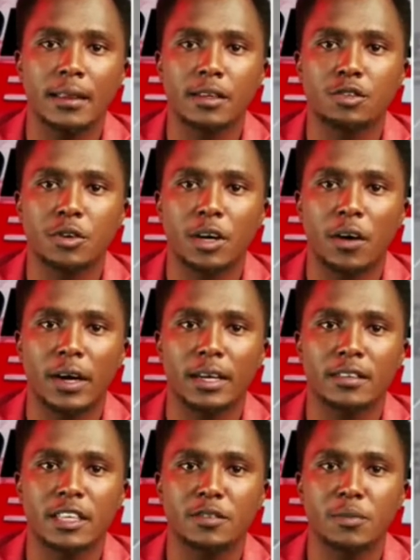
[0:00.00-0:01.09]
the two recorded a
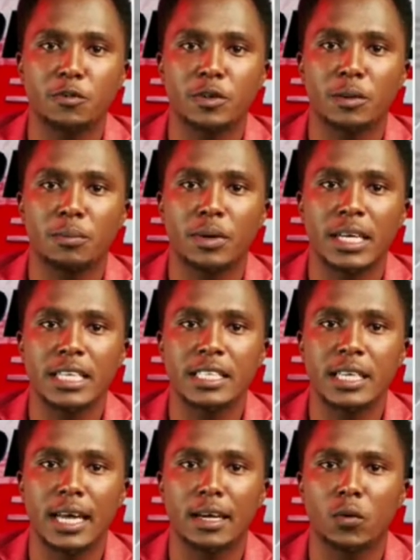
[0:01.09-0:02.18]
statement with the police
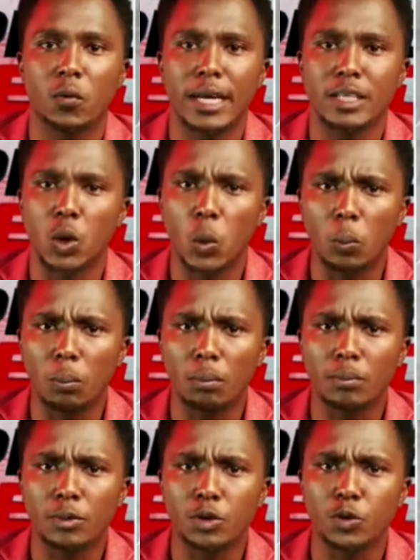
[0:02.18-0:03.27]
and went home
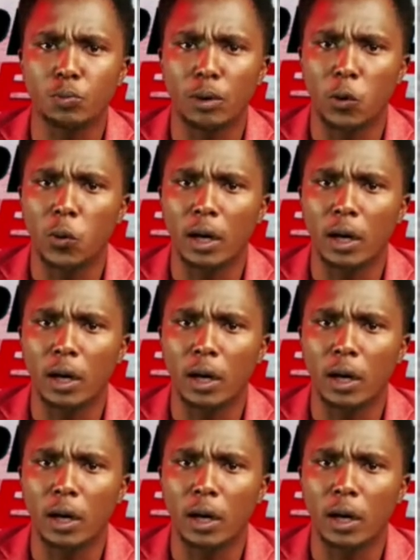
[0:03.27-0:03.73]
to Maua